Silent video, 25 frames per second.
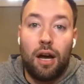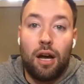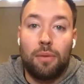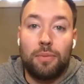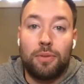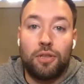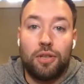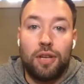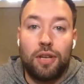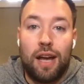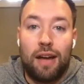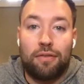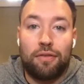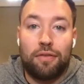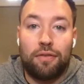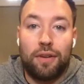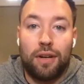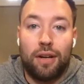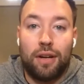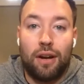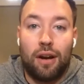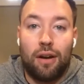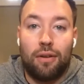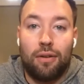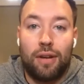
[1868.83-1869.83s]
So you have to
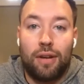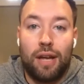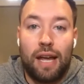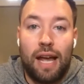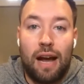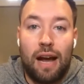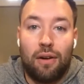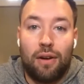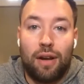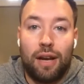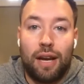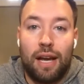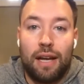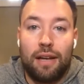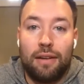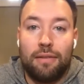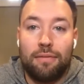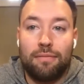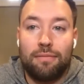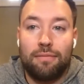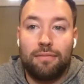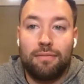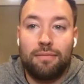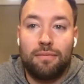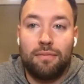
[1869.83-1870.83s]
figure out, okay, how can
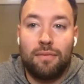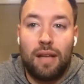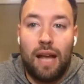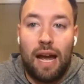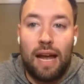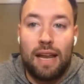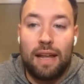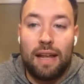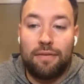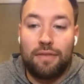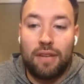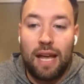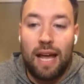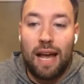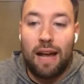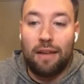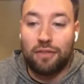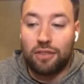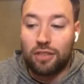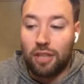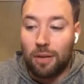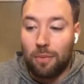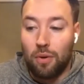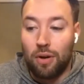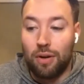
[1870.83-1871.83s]
I have to have
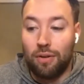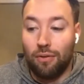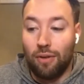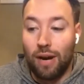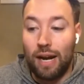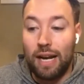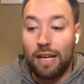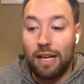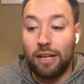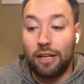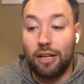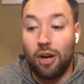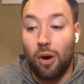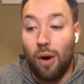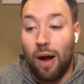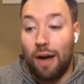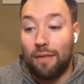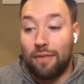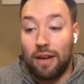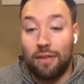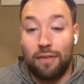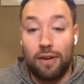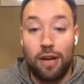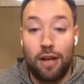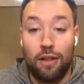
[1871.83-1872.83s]
someone ready to go. I have
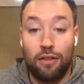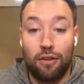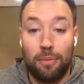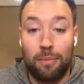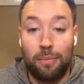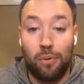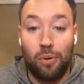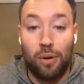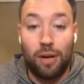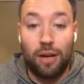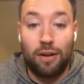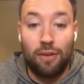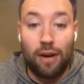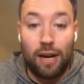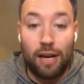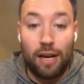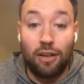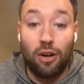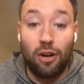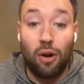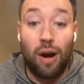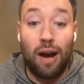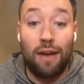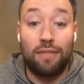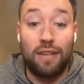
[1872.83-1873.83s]
to have another employee ready to
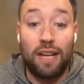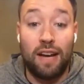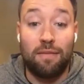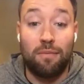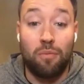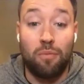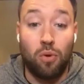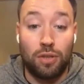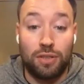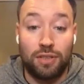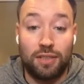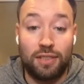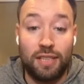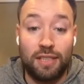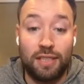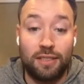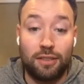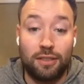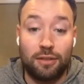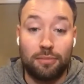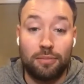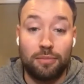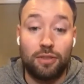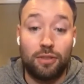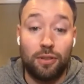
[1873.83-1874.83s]
go. I have to have more
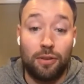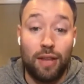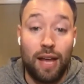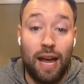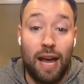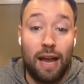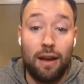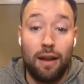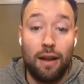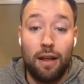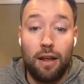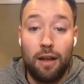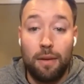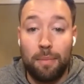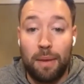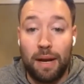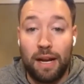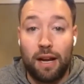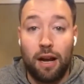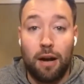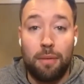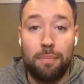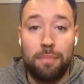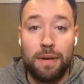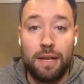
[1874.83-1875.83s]
systems so that my
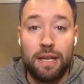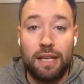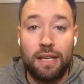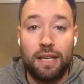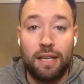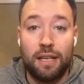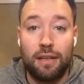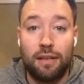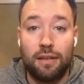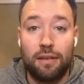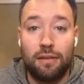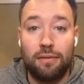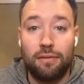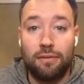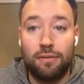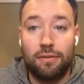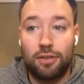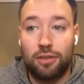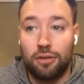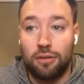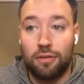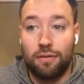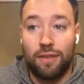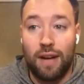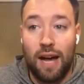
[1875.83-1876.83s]
company can
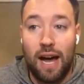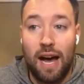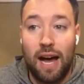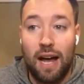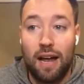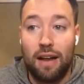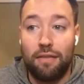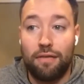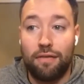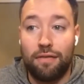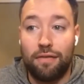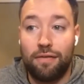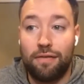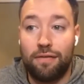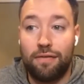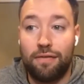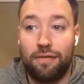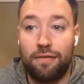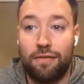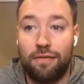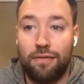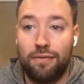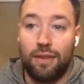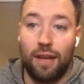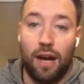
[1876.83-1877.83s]
survive
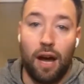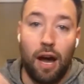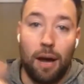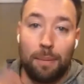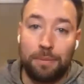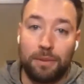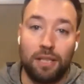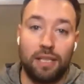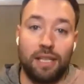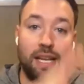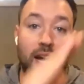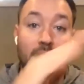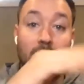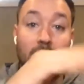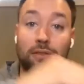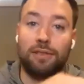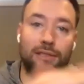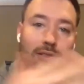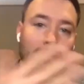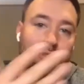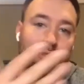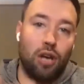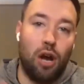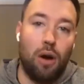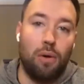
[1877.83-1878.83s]
the ups and downs, because
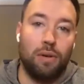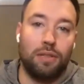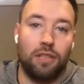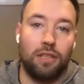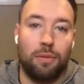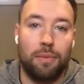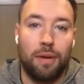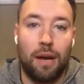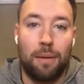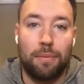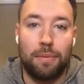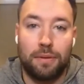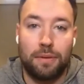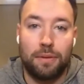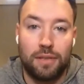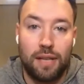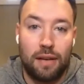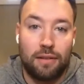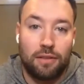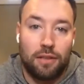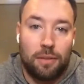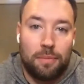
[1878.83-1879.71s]
there's always going to be ups and downs.